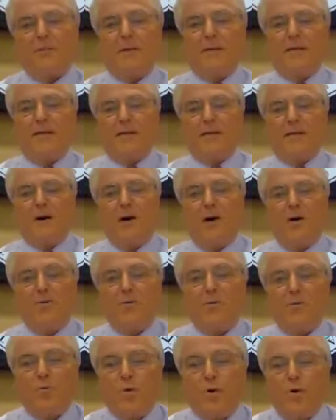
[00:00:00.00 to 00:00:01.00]
was dependent
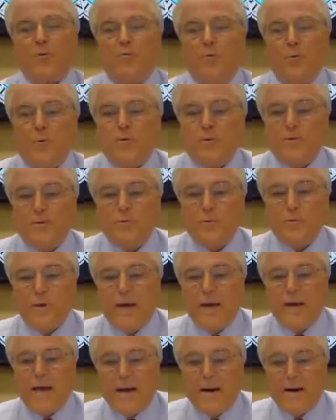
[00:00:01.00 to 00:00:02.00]
on the workforce that
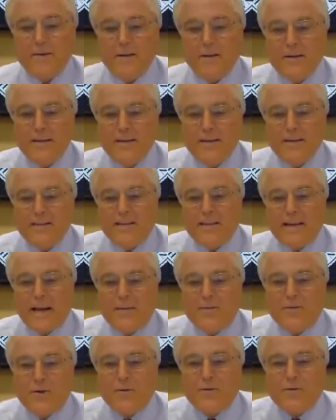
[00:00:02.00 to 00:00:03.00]
we have
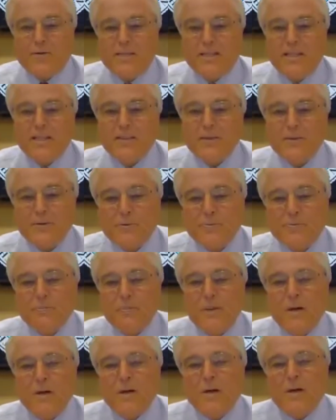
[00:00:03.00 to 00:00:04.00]
that have those
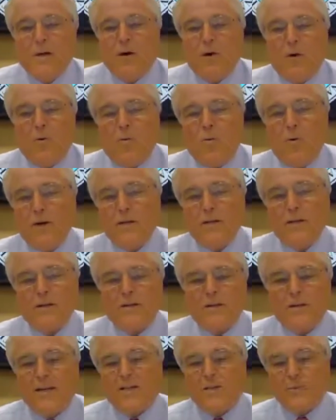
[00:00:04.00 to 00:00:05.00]
skills. One
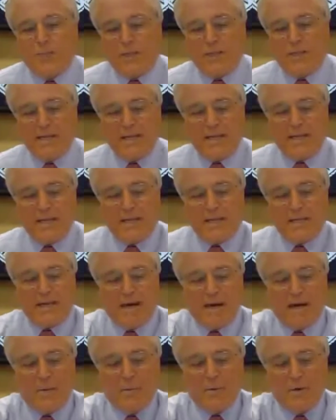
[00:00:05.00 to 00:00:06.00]
of the things we did
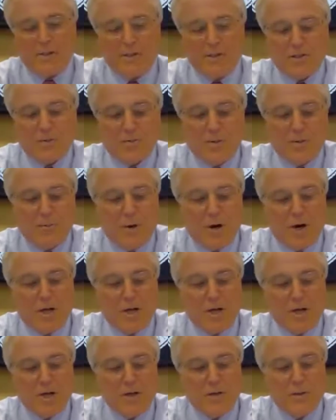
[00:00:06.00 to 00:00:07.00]
at Commerce is we
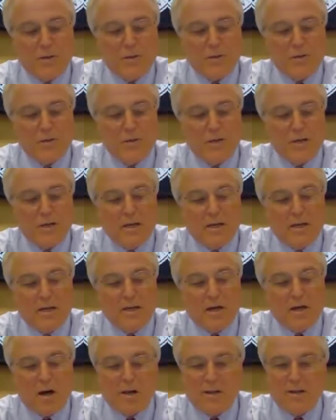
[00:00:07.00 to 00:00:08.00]
bought Lowe's
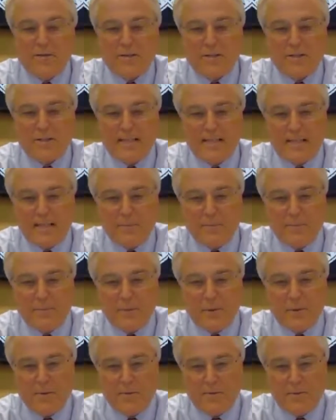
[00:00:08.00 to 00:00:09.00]
and all of their
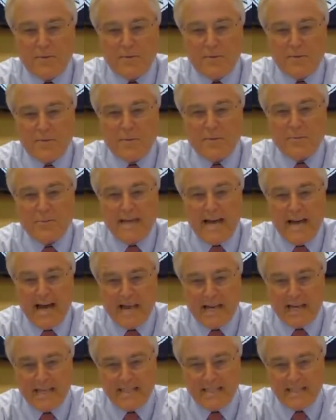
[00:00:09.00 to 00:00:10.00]
team from
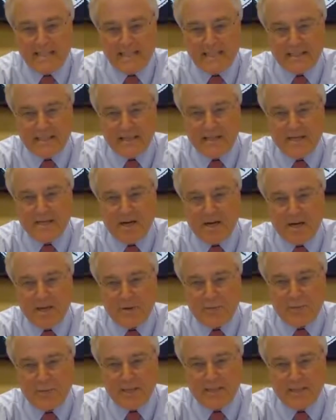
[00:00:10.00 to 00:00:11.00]
Dallas and
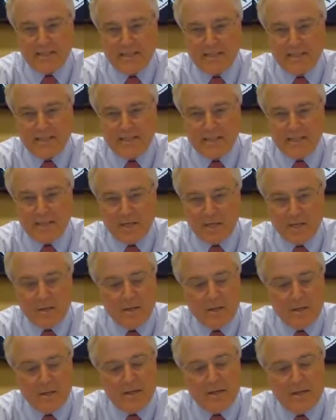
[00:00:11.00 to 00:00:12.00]
other places
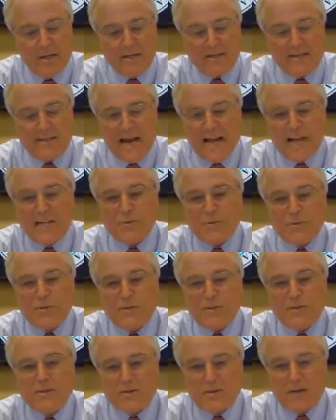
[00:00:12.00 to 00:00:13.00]
here. Dallas
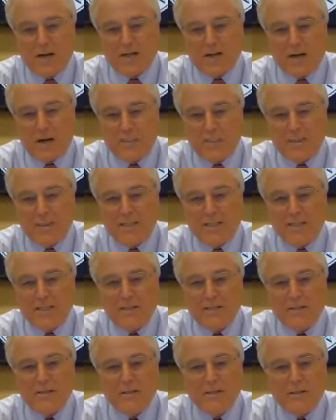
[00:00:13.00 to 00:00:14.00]
was our
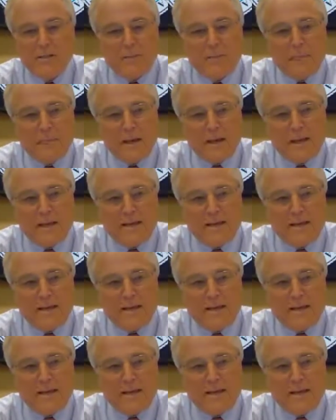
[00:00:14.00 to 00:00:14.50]
competition.